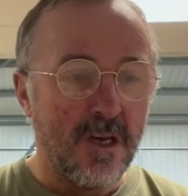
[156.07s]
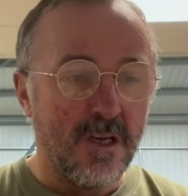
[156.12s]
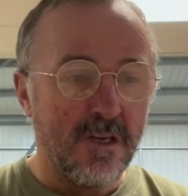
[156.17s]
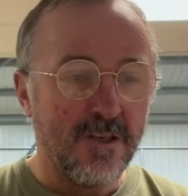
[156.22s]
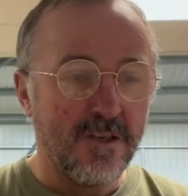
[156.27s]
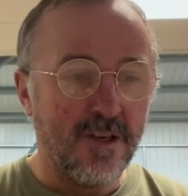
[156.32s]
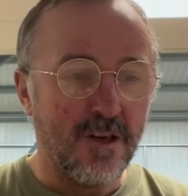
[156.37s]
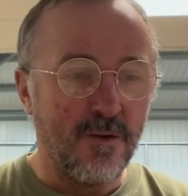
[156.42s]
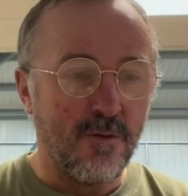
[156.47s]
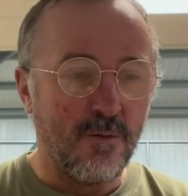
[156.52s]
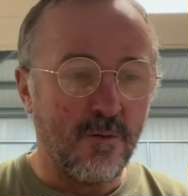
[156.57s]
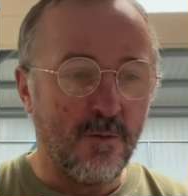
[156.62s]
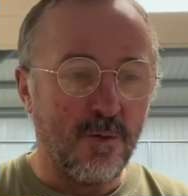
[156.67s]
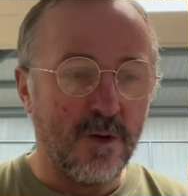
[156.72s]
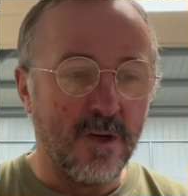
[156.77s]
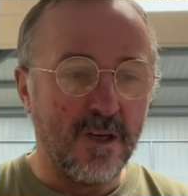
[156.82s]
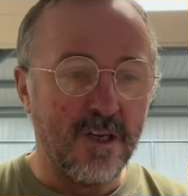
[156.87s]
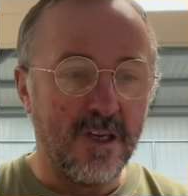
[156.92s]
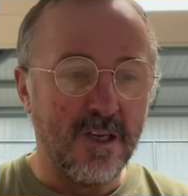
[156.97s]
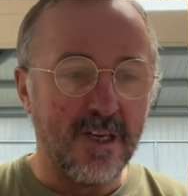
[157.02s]

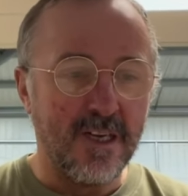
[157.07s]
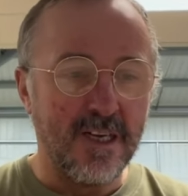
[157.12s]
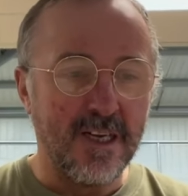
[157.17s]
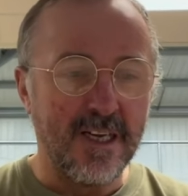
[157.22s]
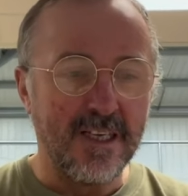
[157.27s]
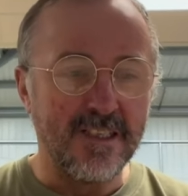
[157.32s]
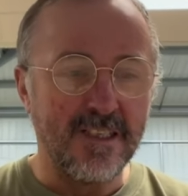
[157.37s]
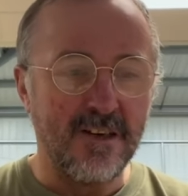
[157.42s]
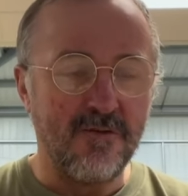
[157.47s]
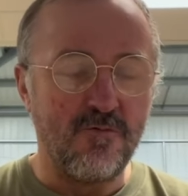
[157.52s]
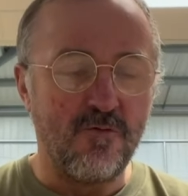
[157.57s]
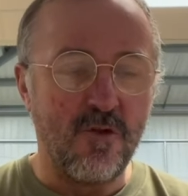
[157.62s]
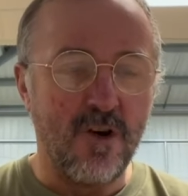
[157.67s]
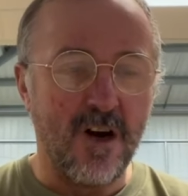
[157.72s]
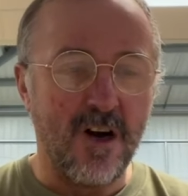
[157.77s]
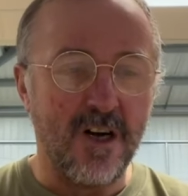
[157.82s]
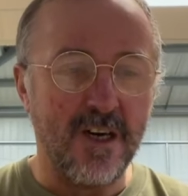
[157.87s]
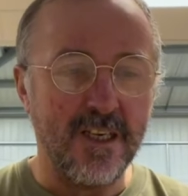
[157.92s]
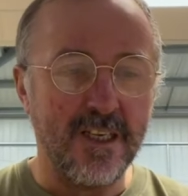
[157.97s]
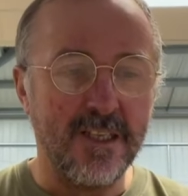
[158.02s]
So I said,
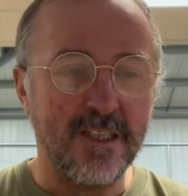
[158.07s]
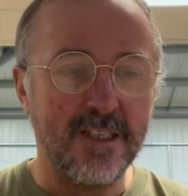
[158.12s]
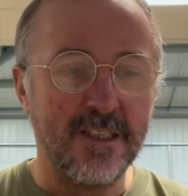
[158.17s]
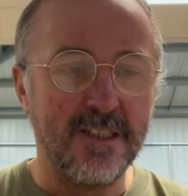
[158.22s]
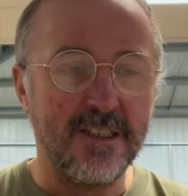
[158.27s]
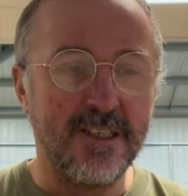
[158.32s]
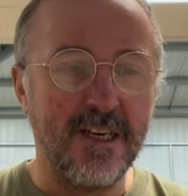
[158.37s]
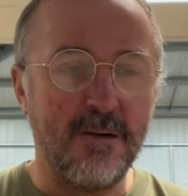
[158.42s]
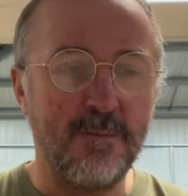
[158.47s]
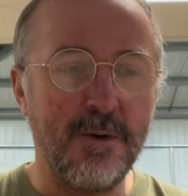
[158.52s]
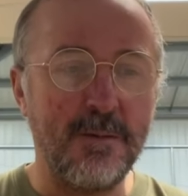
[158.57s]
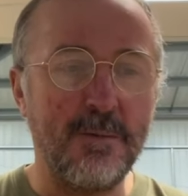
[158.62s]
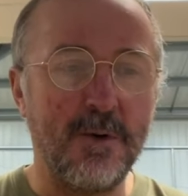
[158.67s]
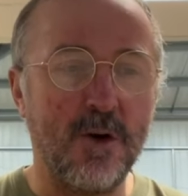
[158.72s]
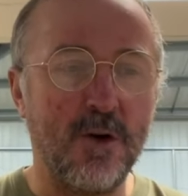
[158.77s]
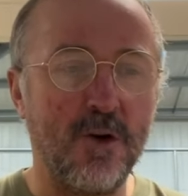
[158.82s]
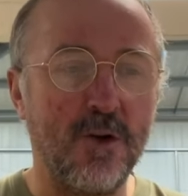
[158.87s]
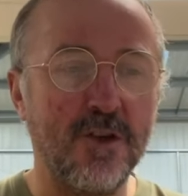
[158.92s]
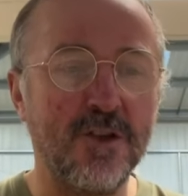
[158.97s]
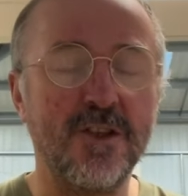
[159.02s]
right, tell me
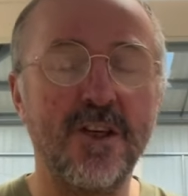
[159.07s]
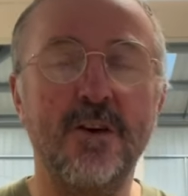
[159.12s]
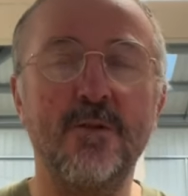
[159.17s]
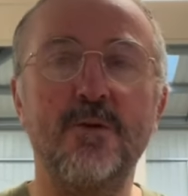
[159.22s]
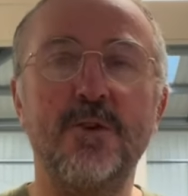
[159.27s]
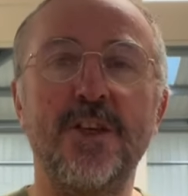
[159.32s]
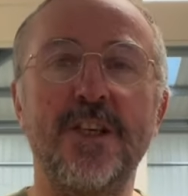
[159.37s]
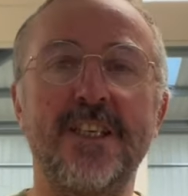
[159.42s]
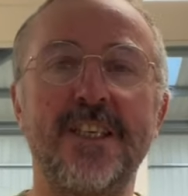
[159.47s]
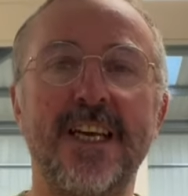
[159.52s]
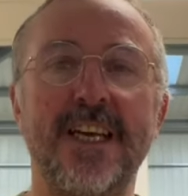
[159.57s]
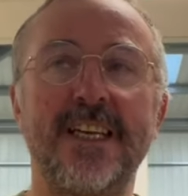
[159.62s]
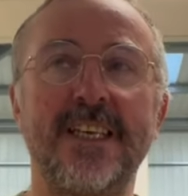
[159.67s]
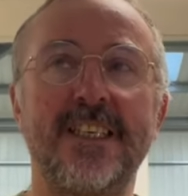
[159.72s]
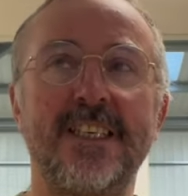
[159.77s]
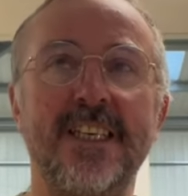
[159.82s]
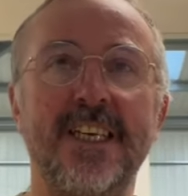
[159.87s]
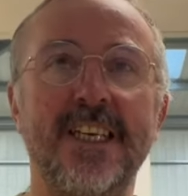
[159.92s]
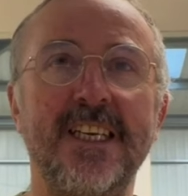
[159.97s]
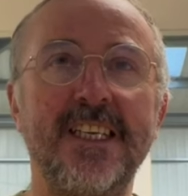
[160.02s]
more. So she said,
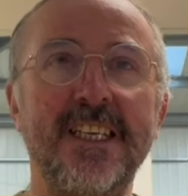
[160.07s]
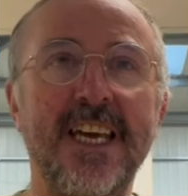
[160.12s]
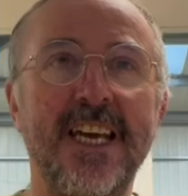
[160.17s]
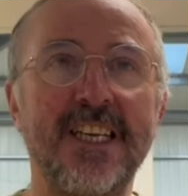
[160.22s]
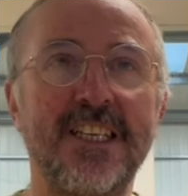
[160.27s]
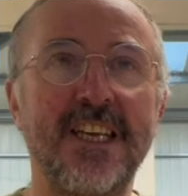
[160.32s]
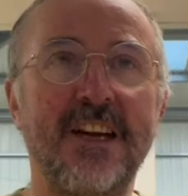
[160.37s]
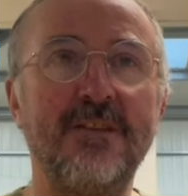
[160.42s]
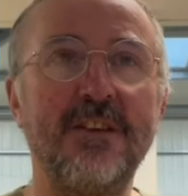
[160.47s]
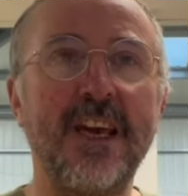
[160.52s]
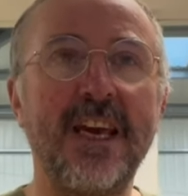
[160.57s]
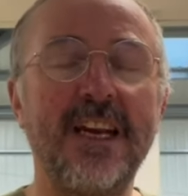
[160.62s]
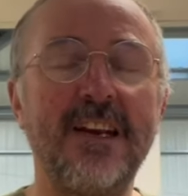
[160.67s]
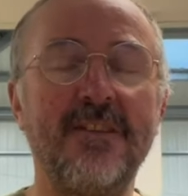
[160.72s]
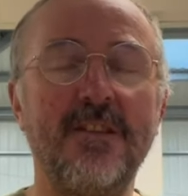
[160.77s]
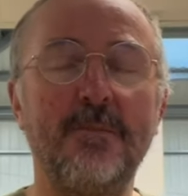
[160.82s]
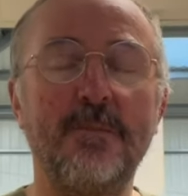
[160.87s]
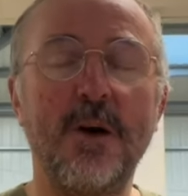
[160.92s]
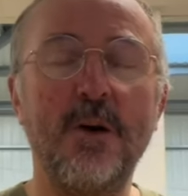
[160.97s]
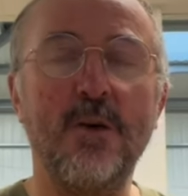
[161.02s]
yes, have you heard
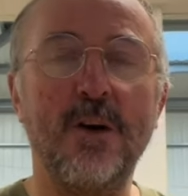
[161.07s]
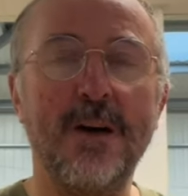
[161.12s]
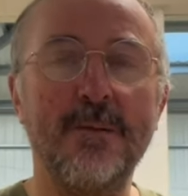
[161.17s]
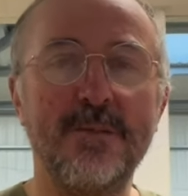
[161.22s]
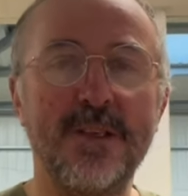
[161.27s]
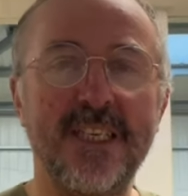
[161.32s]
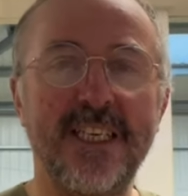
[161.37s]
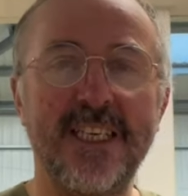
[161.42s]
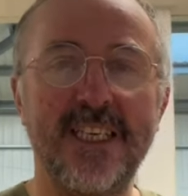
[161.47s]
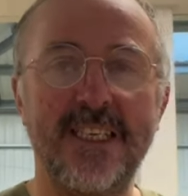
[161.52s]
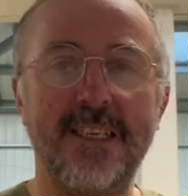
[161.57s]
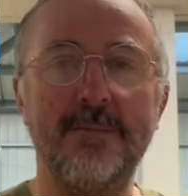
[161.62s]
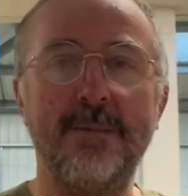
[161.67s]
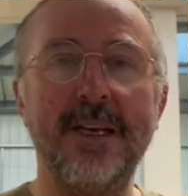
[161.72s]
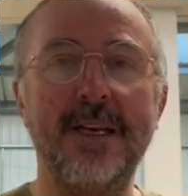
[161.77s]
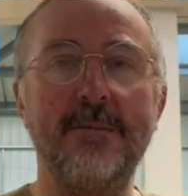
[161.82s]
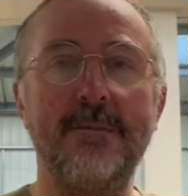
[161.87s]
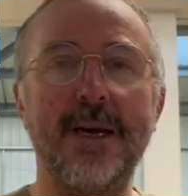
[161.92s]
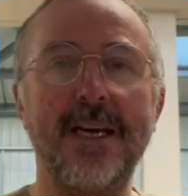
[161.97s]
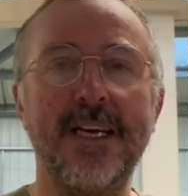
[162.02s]
of the programme 60
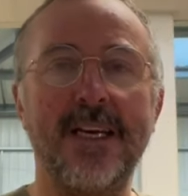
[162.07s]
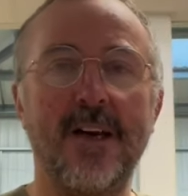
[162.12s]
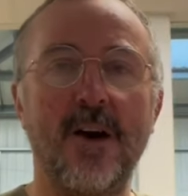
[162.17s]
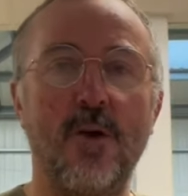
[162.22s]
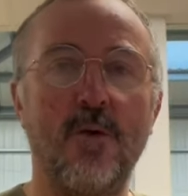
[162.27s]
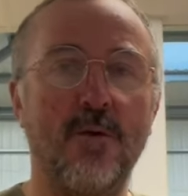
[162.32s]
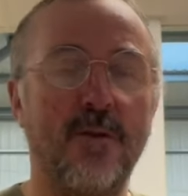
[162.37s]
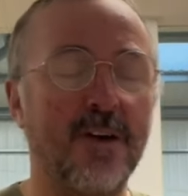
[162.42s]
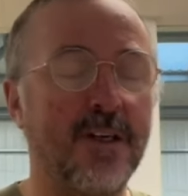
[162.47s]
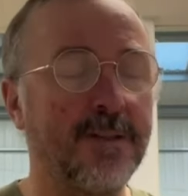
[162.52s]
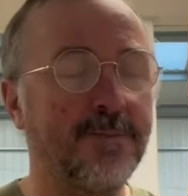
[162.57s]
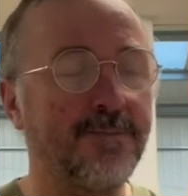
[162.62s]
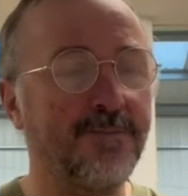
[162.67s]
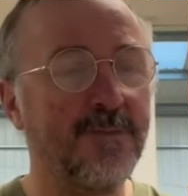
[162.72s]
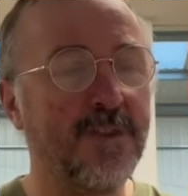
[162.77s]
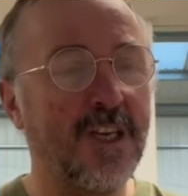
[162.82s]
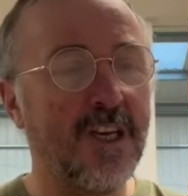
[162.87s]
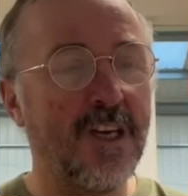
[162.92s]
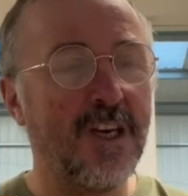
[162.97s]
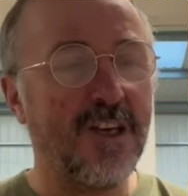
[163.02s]
Minute Makeover?
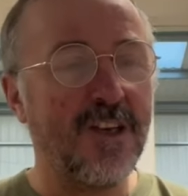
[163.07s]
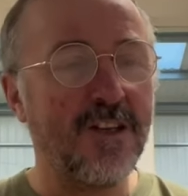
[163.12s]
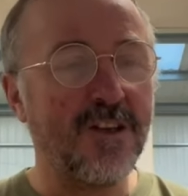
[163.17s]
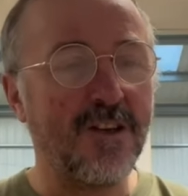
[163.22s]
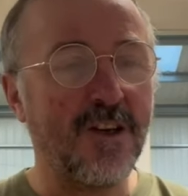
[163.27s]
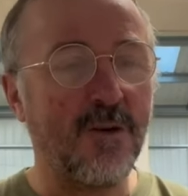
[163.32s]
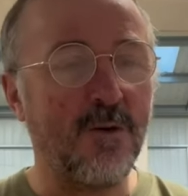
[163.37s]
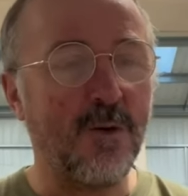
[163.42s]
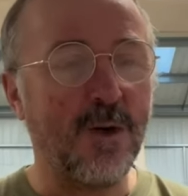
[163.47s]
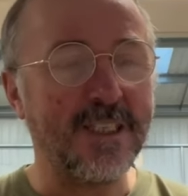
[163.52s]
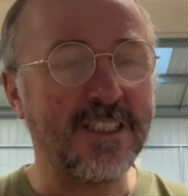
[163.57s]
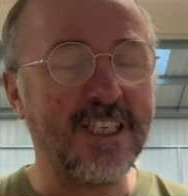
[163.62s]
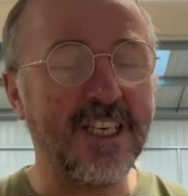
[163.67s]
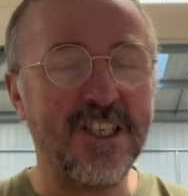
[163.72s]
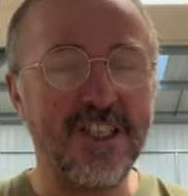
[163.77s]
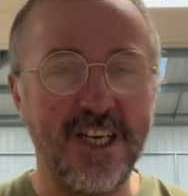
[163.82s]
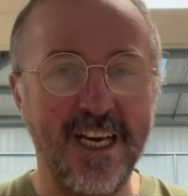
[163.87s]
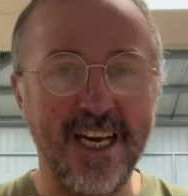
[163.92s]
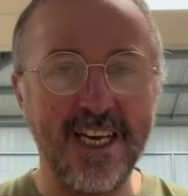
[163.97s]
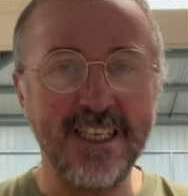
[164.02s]
So I
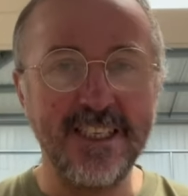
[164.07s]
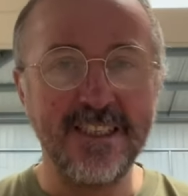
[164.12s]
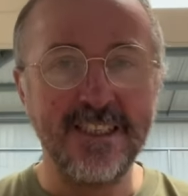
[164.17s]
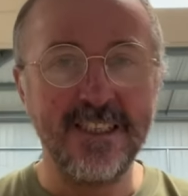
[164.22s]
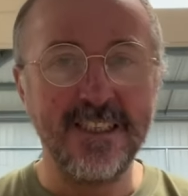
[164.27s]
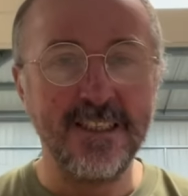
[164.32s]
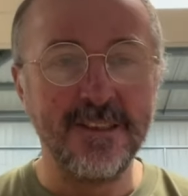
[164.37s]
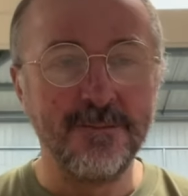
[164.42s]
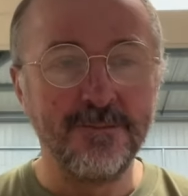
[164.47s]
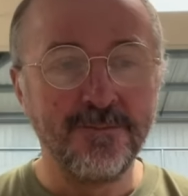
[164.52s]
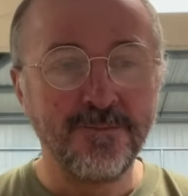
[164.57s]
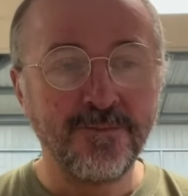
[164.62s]
said, yes.